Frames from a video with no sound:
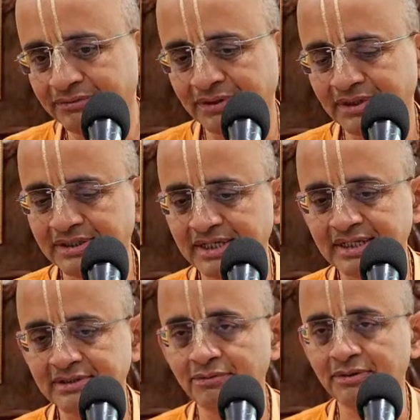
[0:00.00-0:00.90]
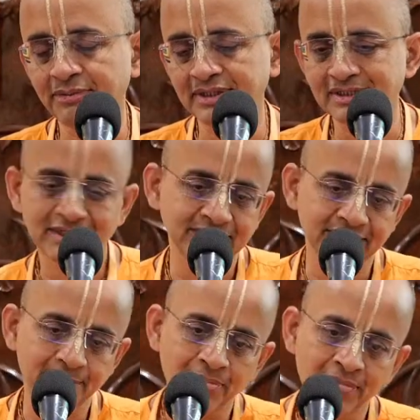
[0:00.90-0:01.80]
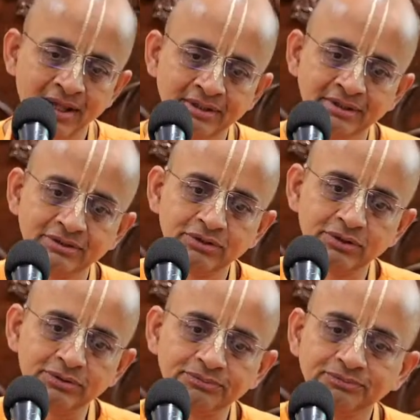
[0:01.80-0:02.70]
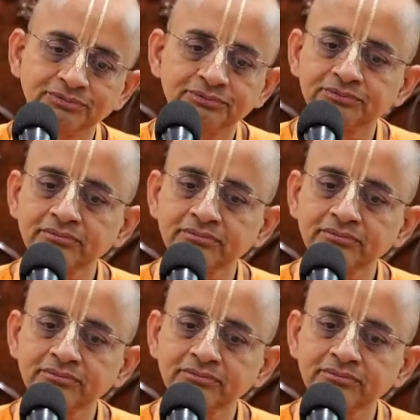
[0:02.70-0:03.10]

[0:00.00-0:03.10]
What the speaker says: So he says in one place like that. So